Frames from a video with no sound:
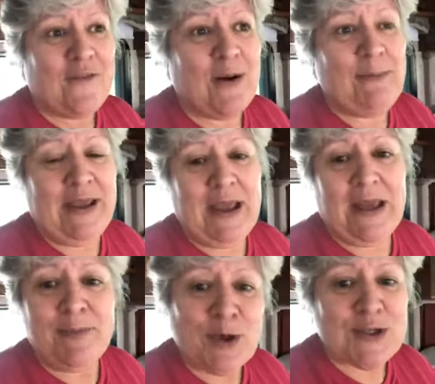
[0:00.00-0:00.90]
from being
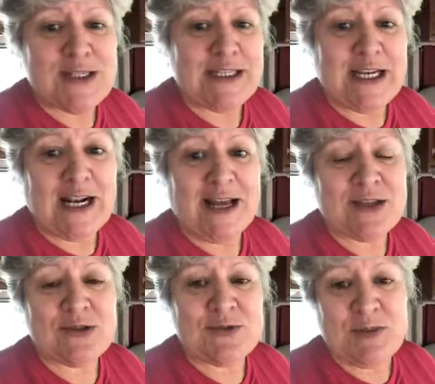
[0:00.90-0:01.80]
in person in the
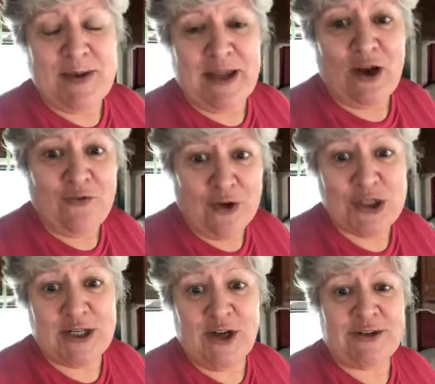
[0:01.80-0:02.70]
classroom to being
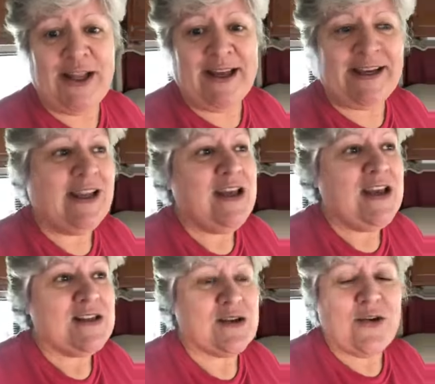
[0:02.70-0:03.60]
virtually online.
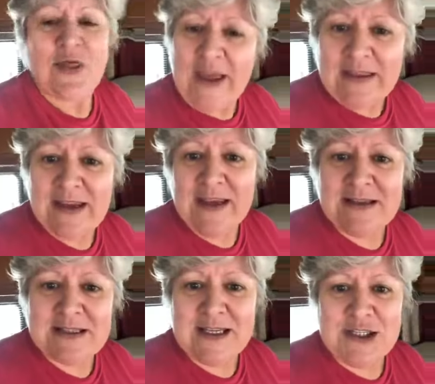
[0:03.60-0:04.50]
So thank the
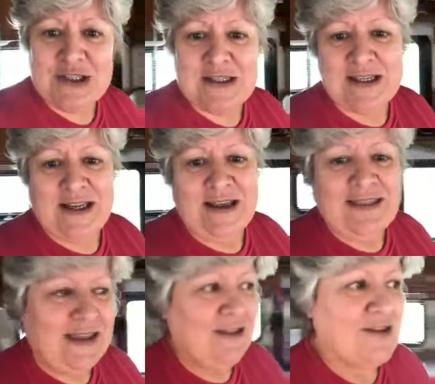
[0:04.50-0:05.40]
kids' teachers today.
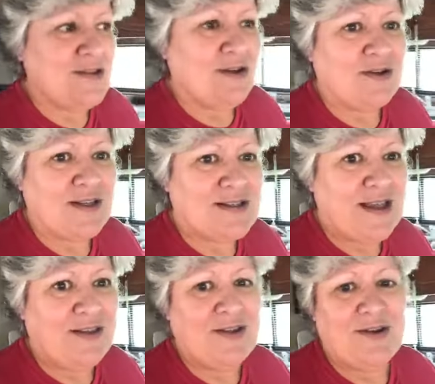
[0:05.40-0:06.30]
Thank those doctors.
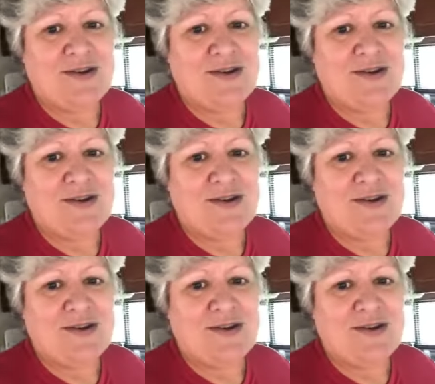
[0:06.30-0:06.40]
Thank